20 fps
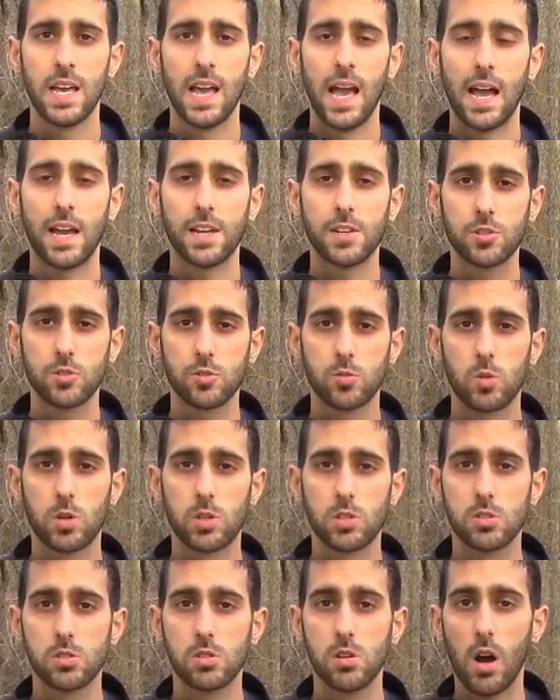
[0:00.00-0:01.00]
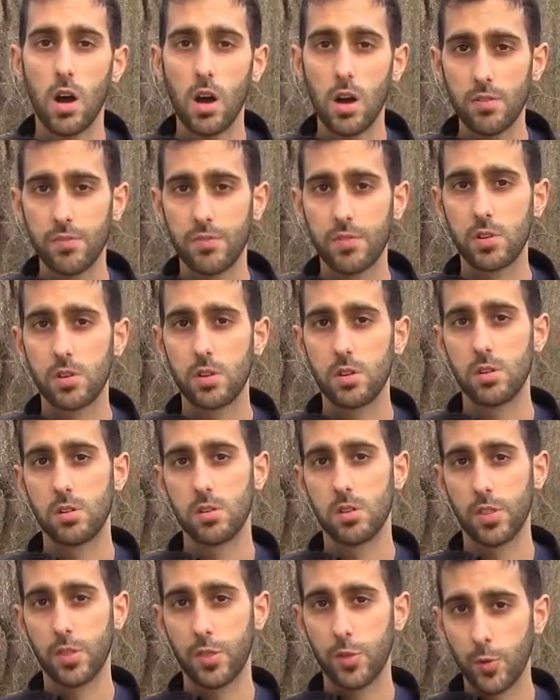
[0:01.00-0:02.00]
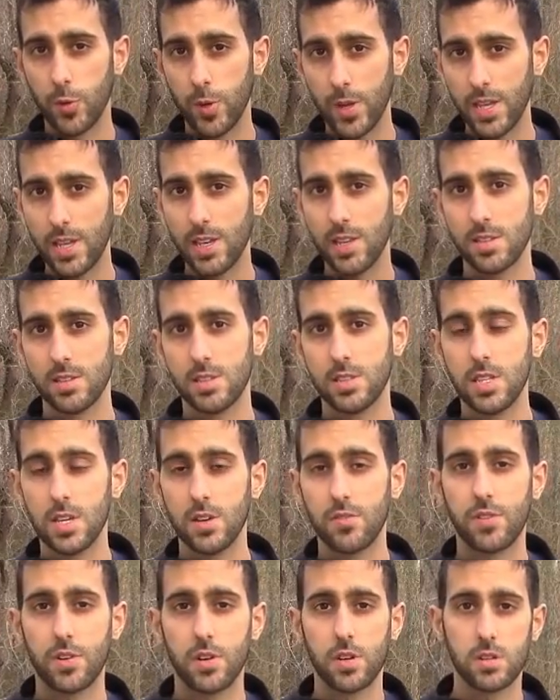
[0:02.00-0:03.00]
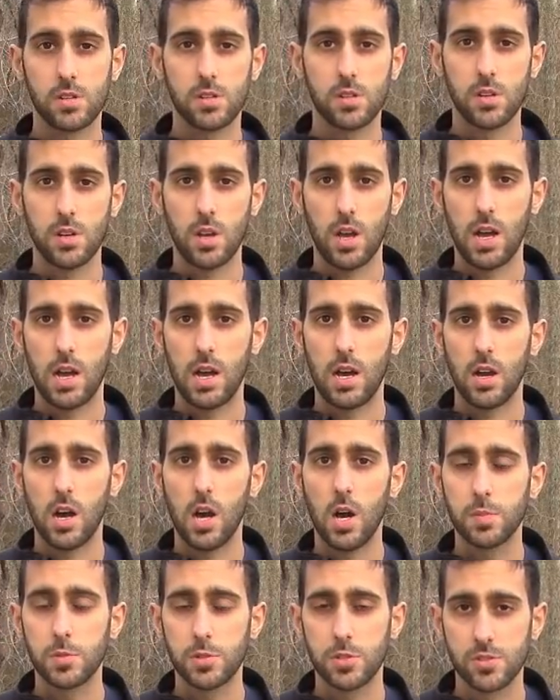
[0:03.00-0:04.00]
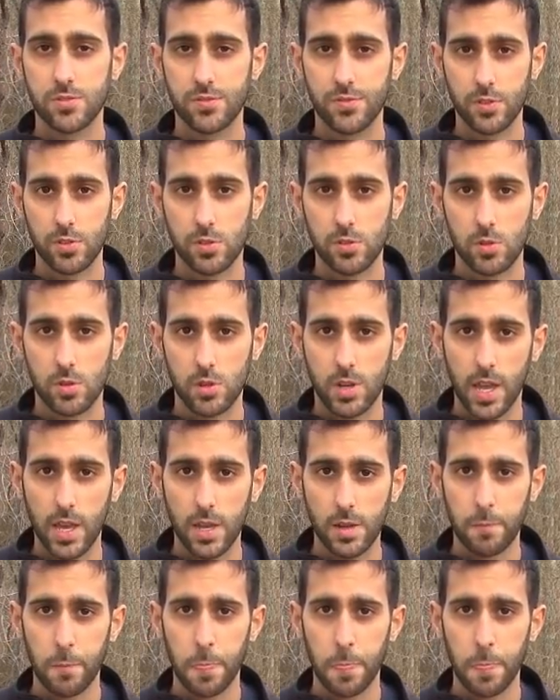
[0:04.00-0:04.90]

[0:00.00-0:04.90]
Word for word: I just want to offer three different uh, options for you, okay?